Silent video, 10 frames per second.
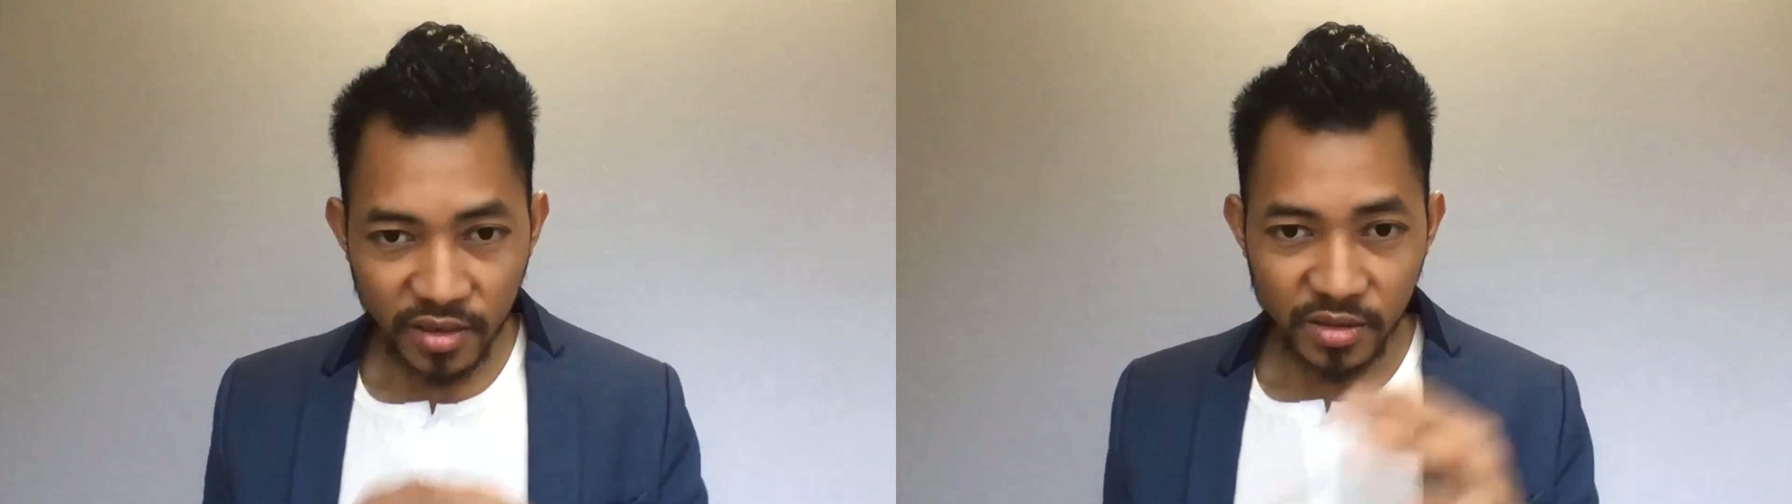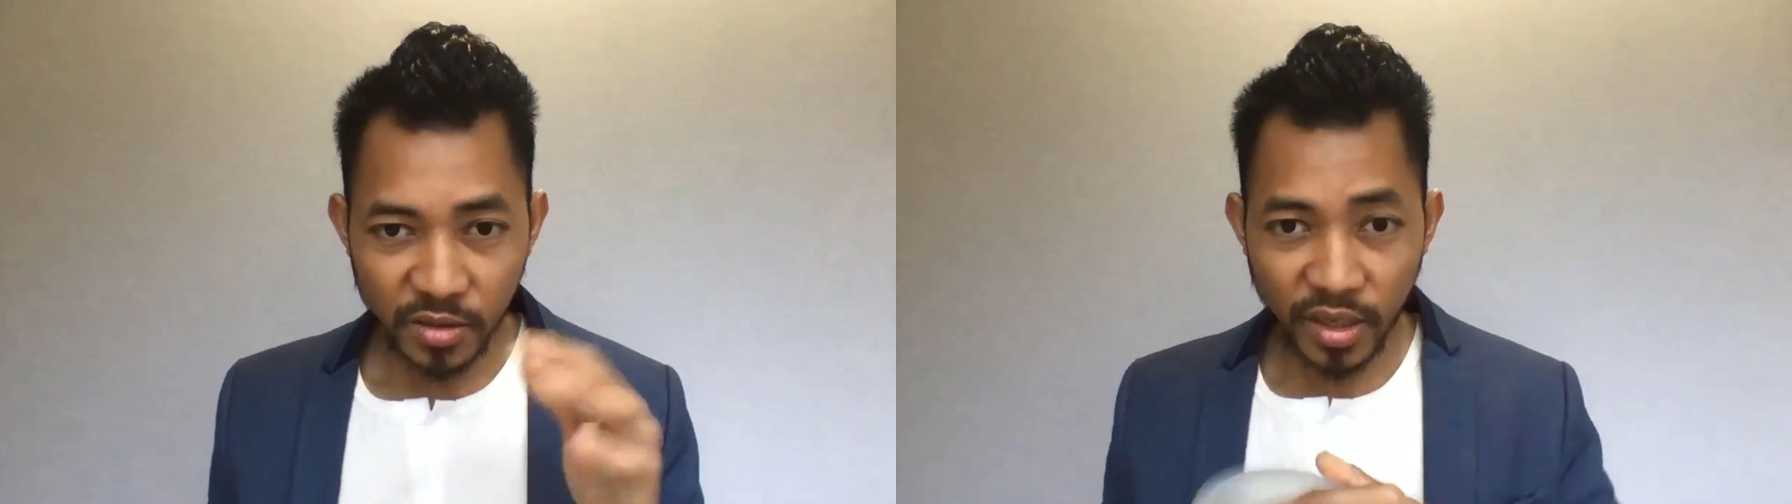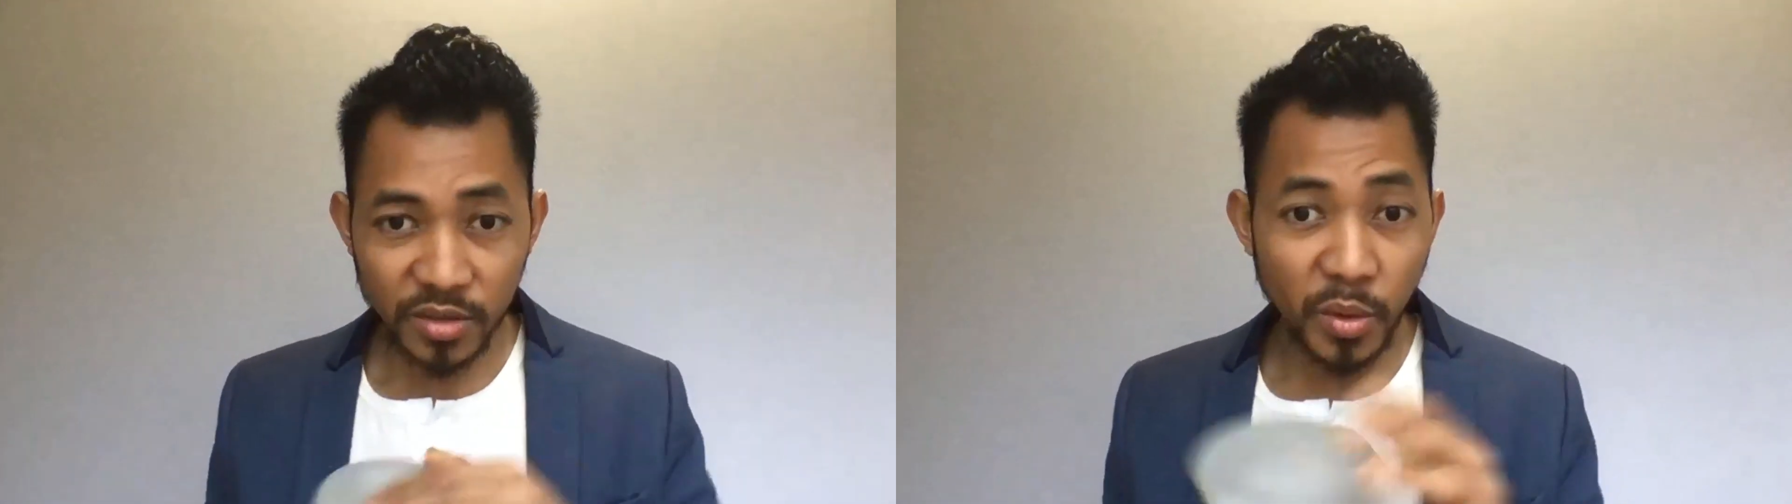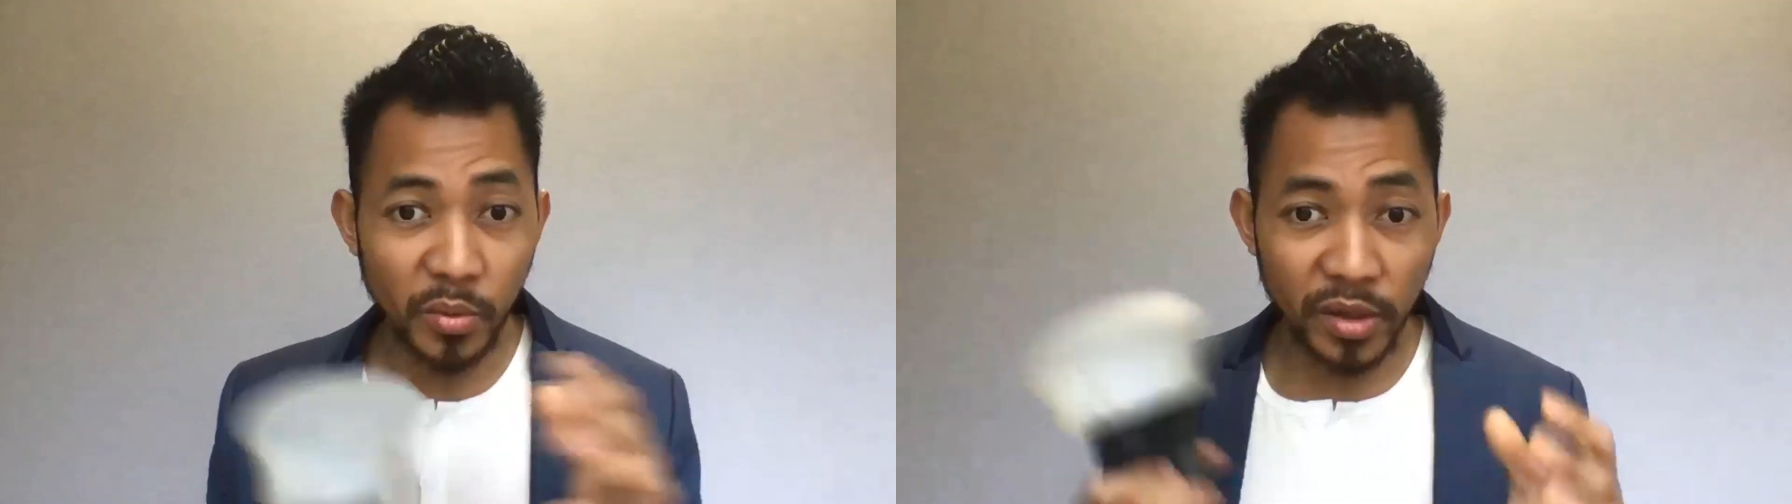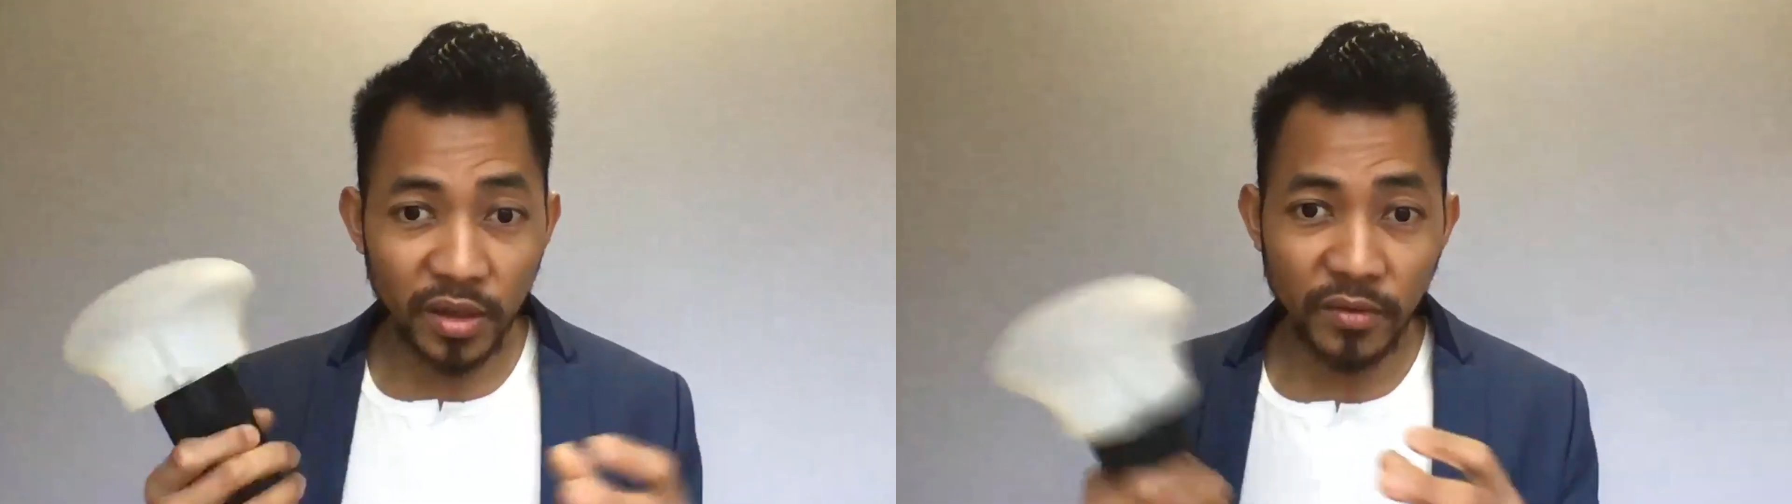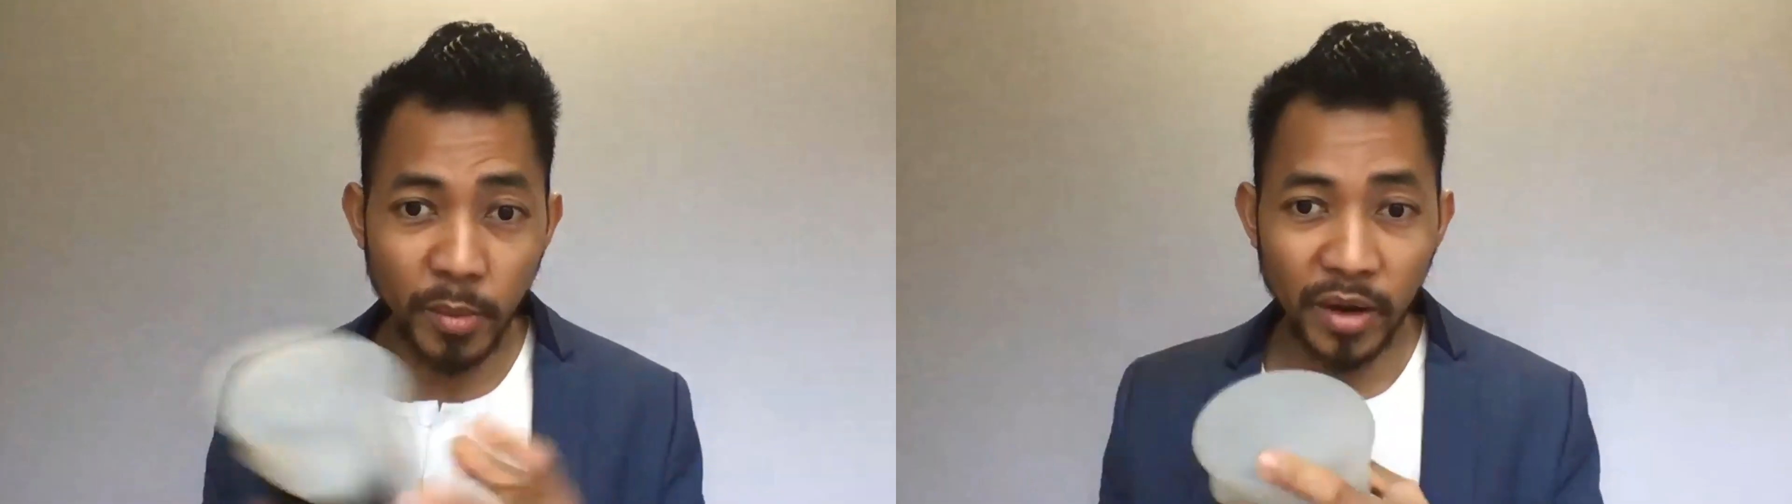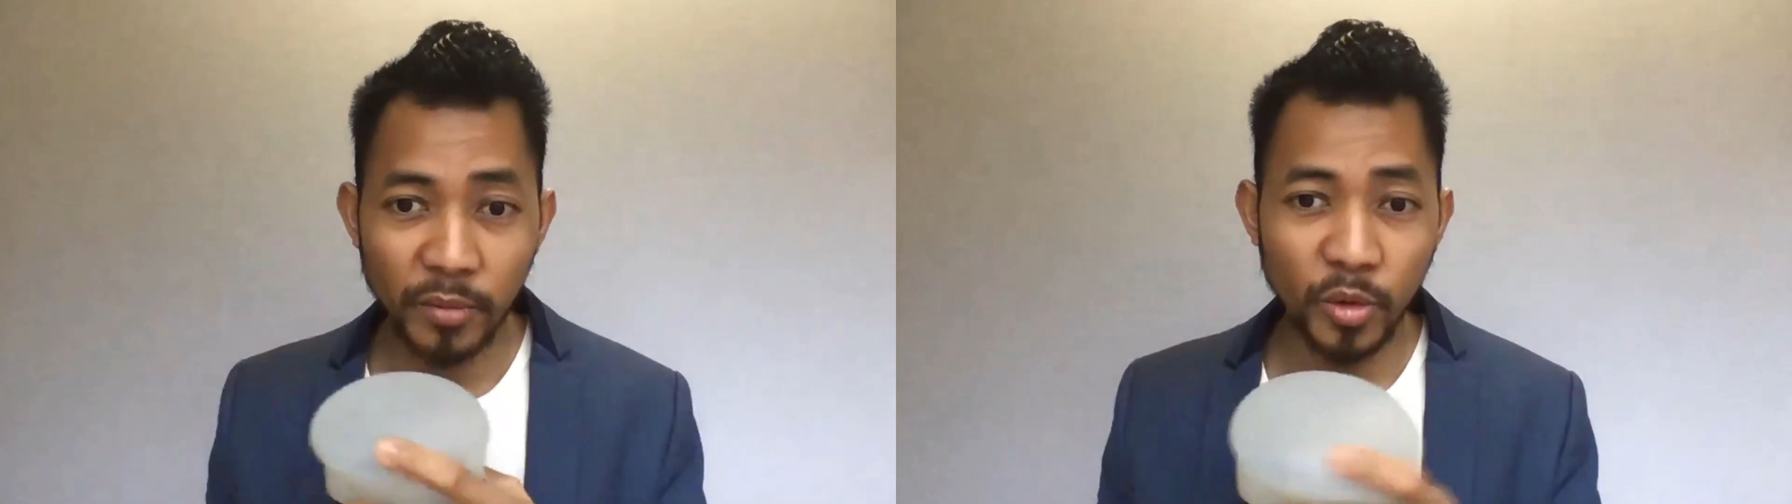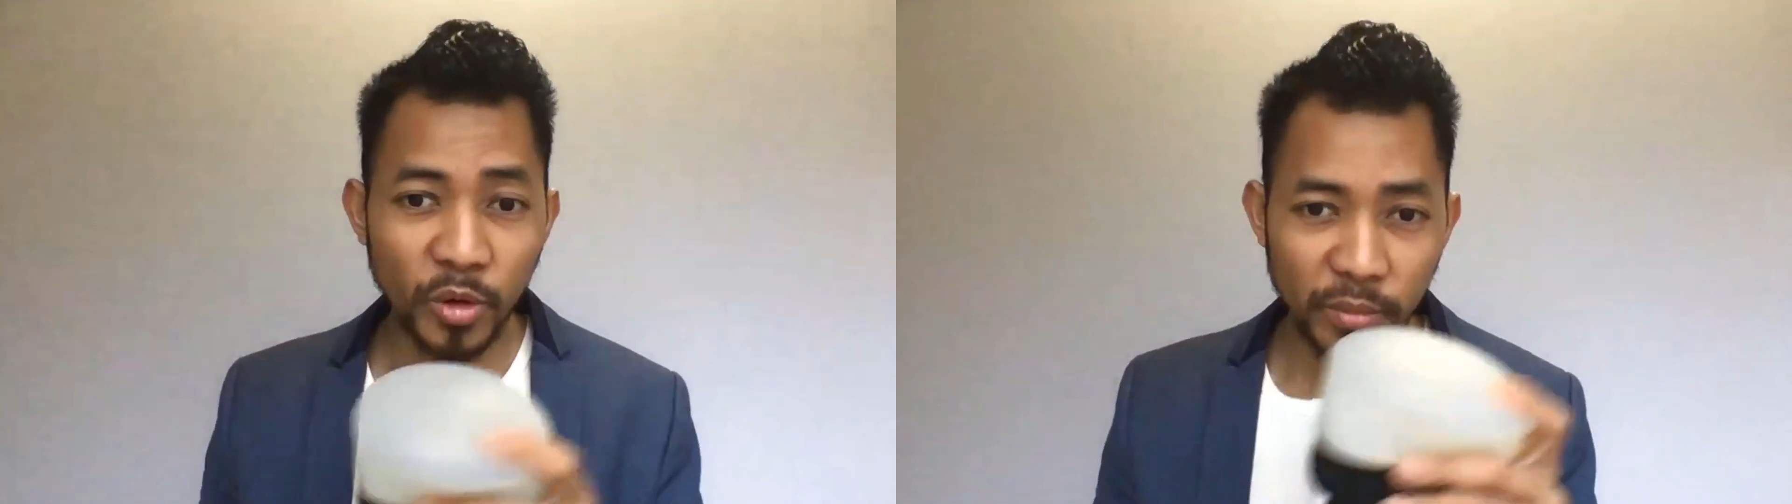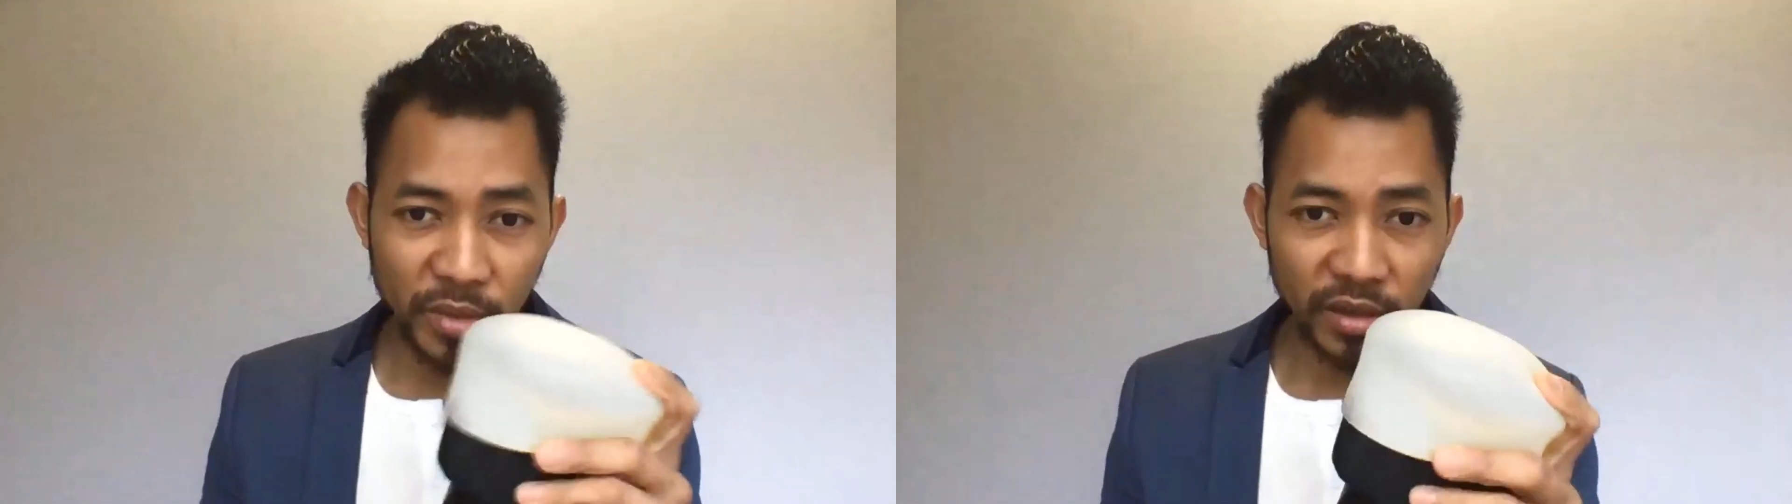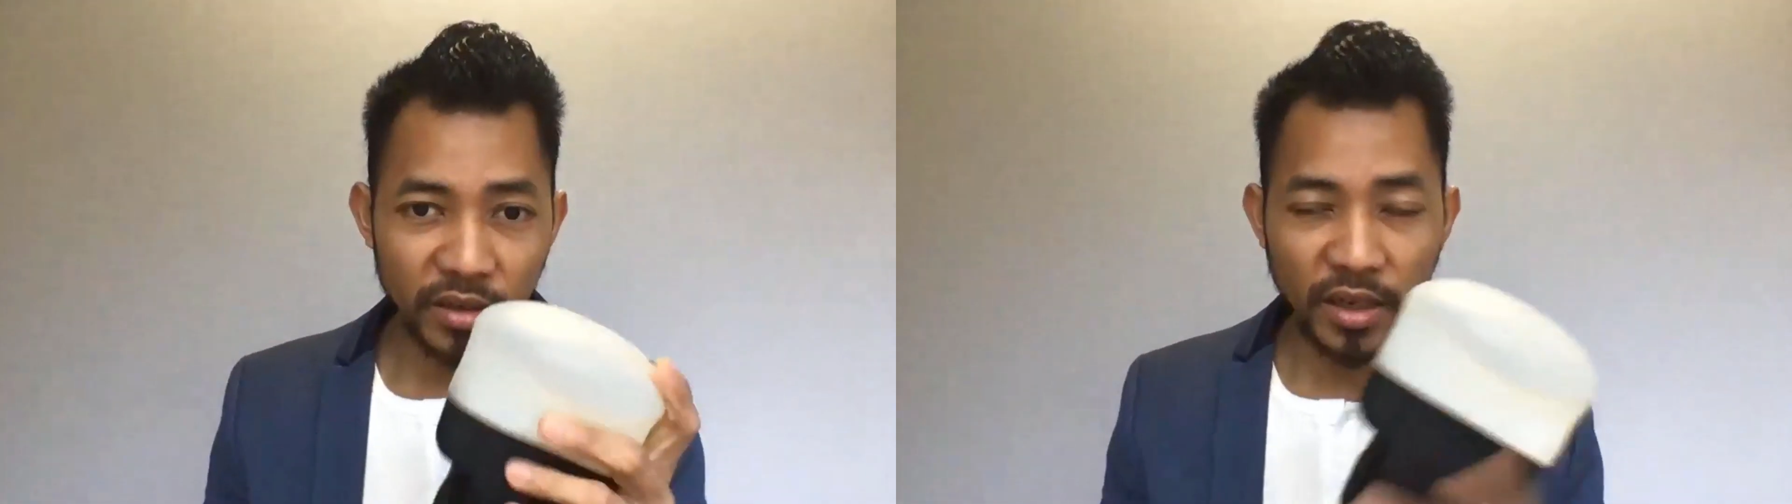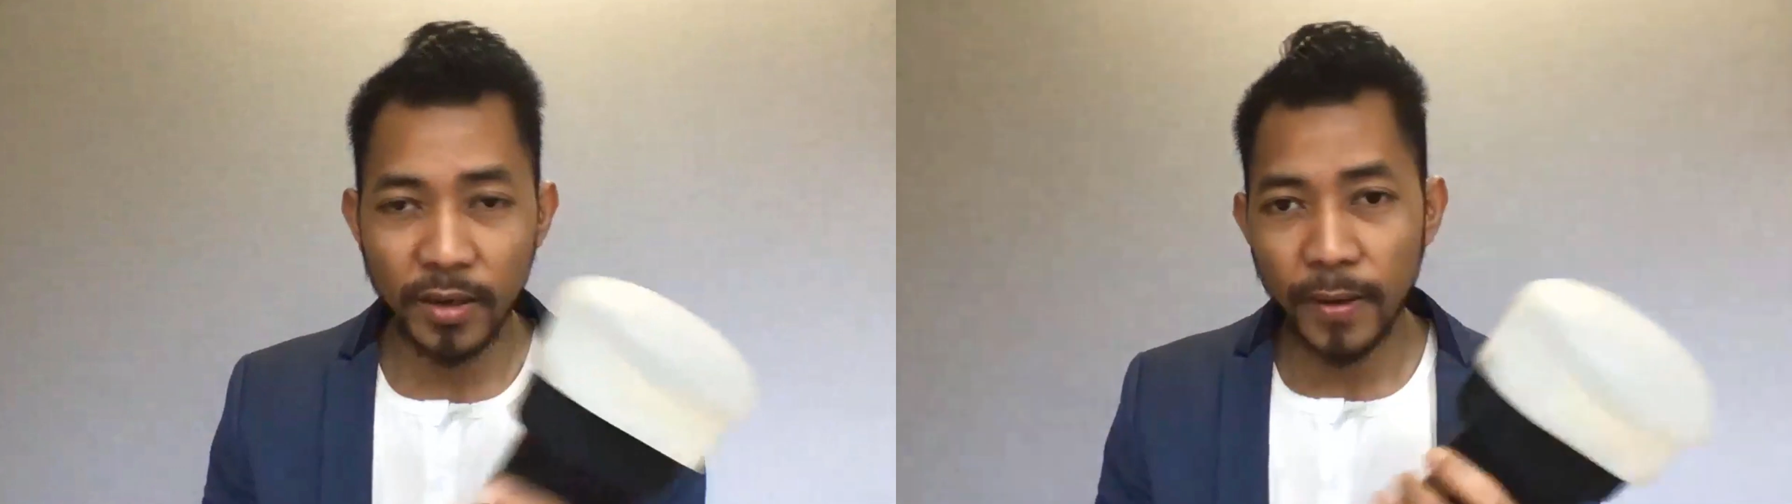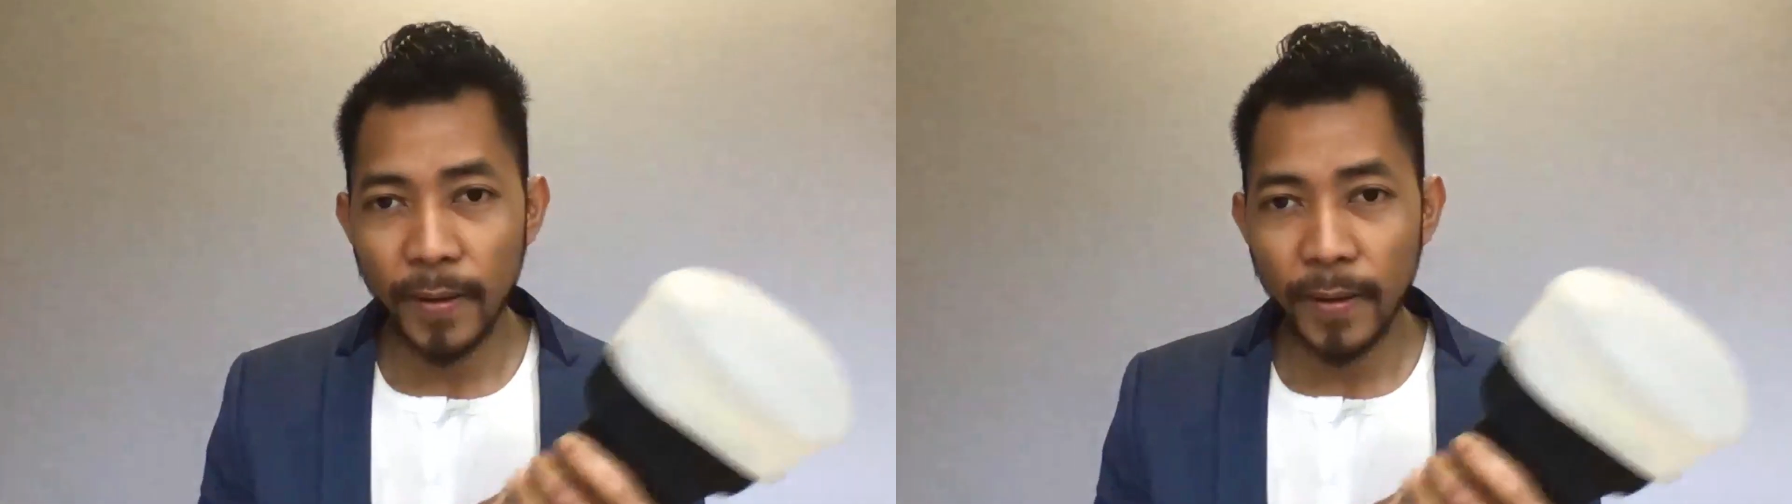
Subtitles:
So that's what we love about portability.